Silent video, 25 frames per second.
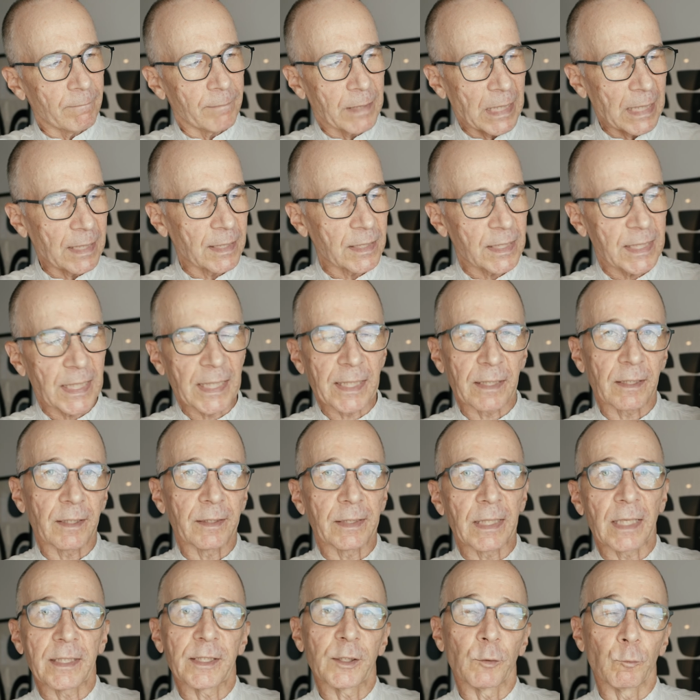things here
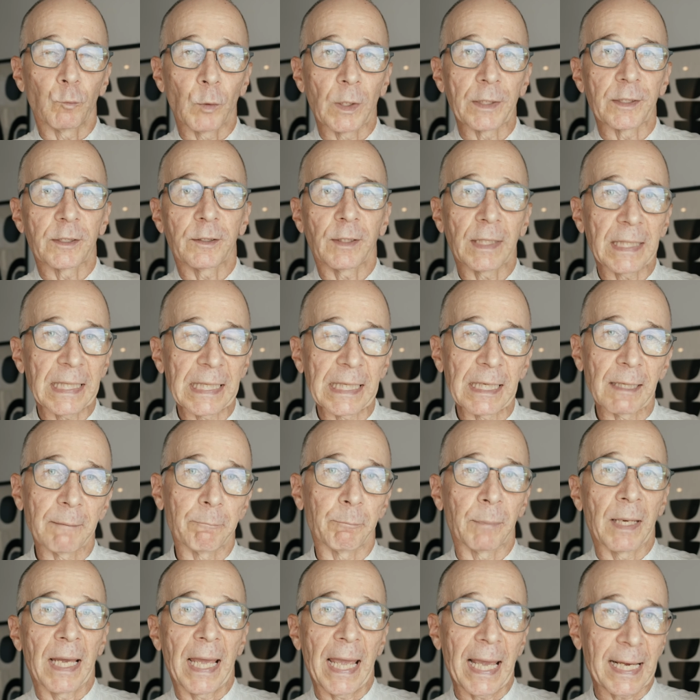that you want to
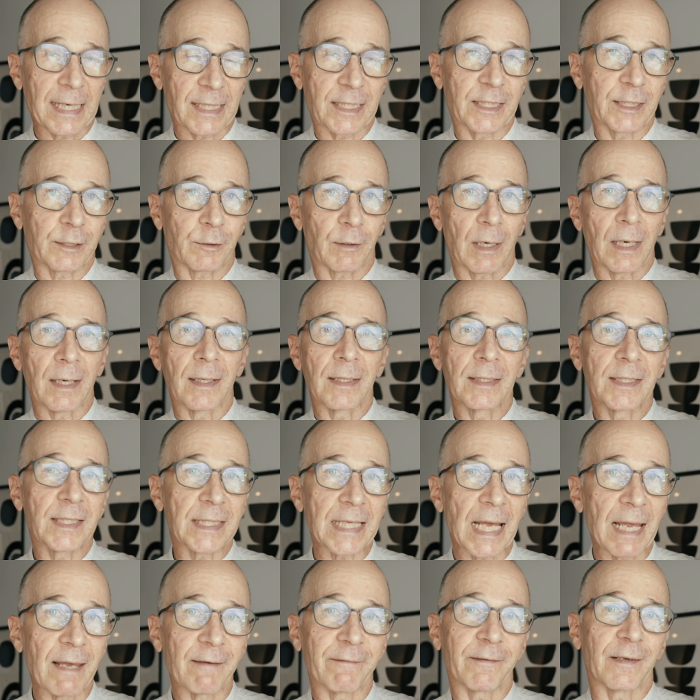keep extra
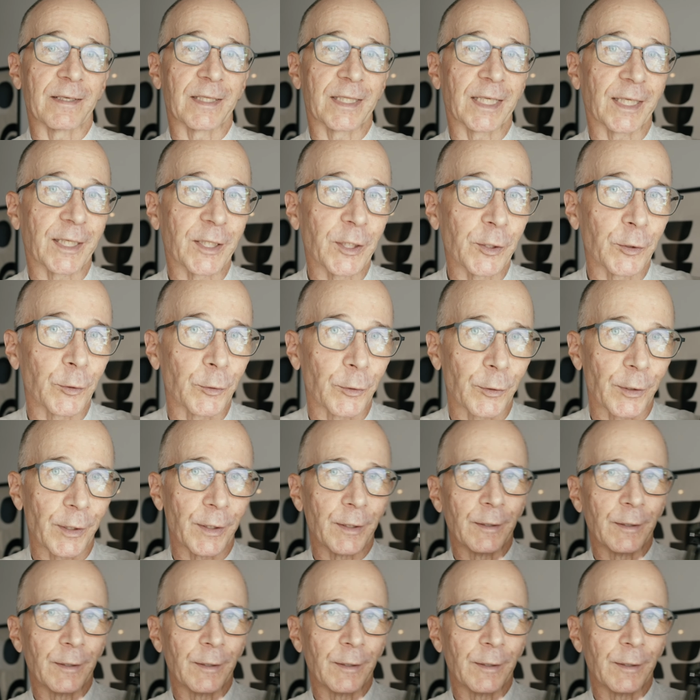safe and secure.